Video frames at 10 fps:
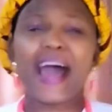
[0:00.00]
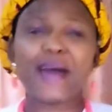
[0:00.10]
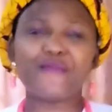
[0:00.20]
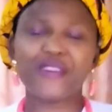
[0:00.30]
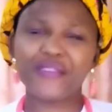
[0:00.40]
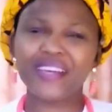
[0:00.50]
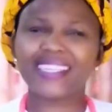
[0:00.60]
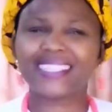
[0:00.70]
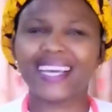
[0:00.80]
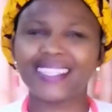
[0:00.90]
I'm very
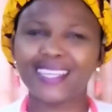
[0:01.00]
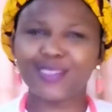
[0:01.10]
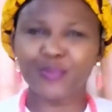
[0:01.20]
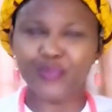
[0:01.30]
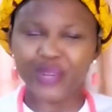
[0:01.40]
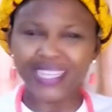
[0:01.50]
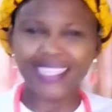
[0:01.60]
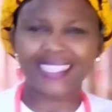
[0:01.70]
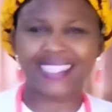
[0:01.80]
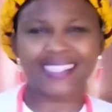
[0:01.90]
excited to bring
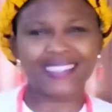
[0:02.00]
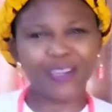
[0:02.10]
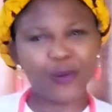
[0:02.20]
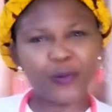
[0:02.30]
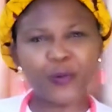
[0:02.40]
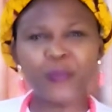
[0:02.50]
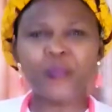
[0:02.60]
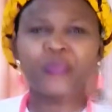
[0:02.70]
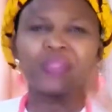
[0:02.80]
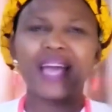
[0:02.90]
this to you,
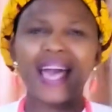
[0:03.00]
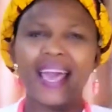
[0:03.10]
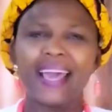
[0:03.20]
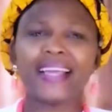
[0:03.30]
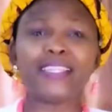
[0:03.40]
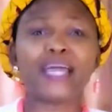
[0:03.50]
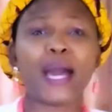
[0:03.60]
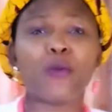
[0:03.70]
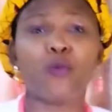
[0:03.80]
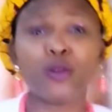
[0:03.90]
and
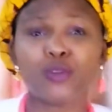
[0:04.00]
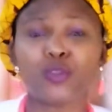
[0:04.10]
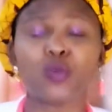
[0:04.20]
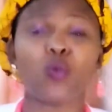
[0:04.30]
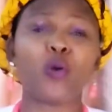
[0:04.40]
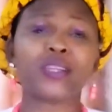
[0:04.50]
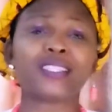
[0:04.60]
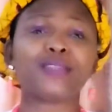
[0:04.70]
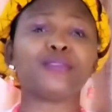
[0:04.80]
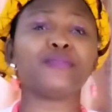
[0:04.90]
I want you to watch
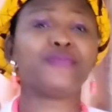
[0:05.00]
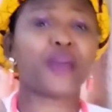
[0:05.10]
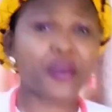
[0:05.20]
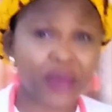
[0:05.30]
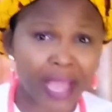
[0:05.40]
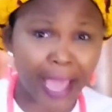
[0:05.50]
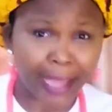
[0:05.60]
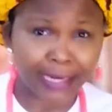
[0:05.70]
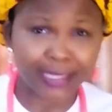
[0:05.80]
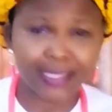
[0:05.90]
till the very
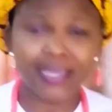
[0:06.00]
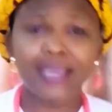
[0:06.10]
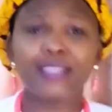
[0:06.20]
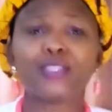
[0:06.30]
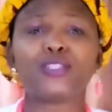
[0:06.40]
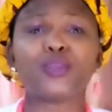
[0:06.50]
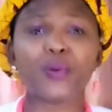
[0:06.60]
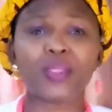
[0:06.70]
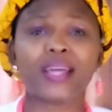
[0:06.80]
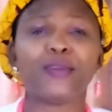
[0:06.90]
end
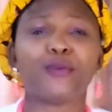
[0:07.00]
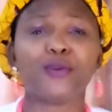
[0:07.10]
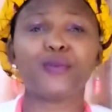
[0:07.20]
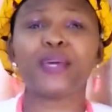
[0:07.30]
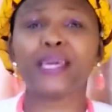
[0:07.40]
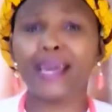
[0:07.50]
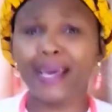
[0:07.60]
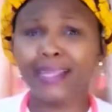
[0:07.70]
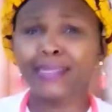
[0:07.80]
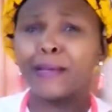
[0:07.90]
so that you're going to
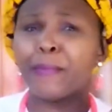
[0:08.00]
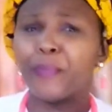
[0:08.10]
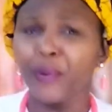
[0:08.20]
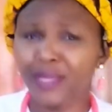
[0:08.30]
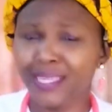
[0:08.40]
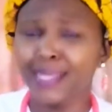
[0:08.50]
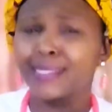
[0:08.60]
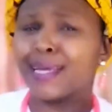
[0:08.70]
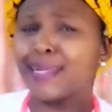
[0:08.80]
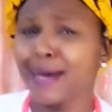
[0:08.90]
hear the
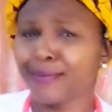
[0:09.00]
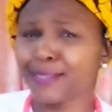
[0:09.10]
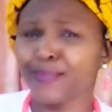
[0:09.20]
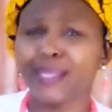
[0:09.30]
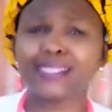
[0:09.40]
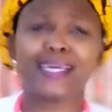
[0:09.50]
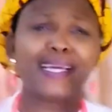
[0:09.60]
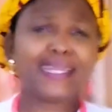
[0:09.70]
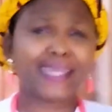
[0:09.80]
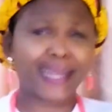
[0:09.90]
important announcement
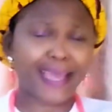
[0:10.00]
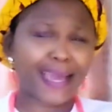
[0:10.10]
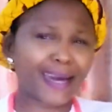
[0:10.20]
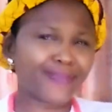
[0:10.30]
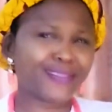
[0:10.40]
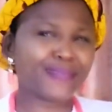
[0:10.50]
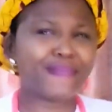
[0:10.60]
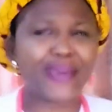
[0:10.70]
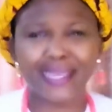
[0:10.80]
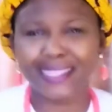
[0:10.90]
that I have to
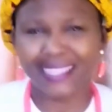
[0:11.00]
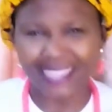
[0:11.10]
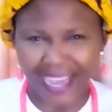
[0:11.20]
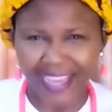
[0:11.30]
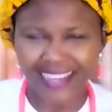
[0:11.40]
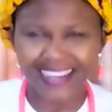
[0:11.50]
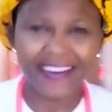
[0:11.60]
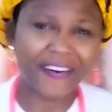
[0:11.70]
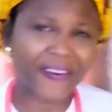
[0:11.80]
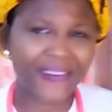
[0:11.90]
make today.
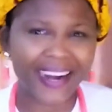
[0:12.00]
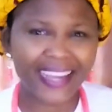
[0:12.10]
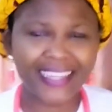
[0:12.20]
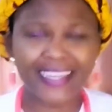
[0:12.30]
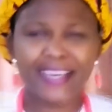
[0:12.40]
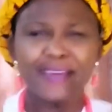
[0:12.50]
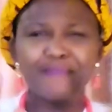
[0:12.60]
All right,